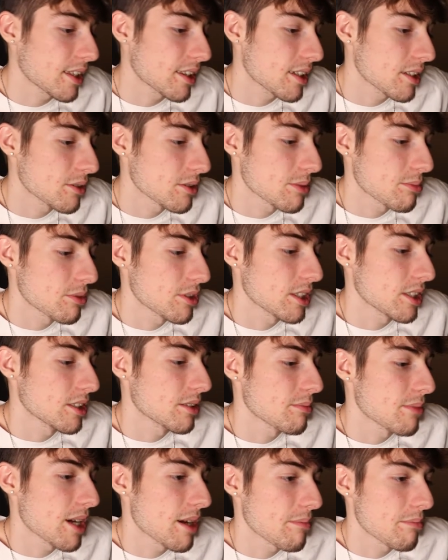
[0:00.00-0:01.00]
thought it was a pretty
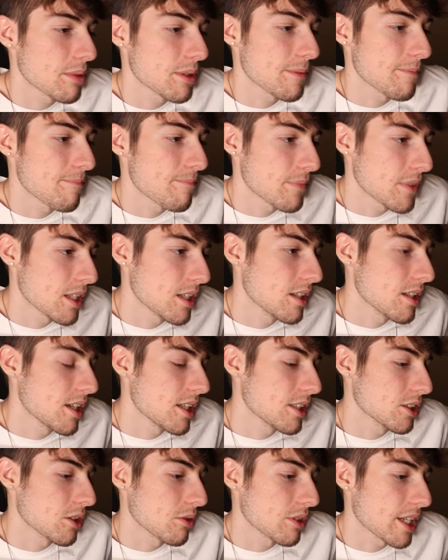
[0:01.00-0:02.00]
good map, but
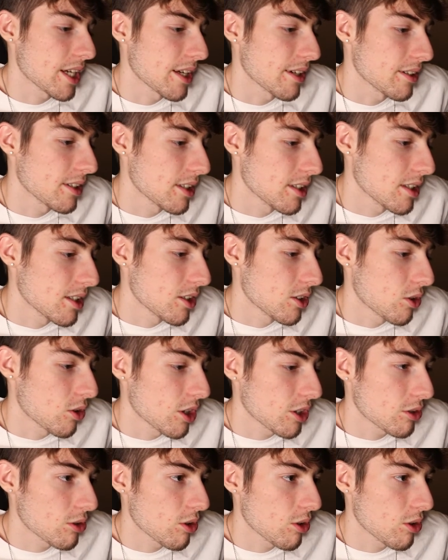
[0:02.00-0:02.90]
it's okay. Guard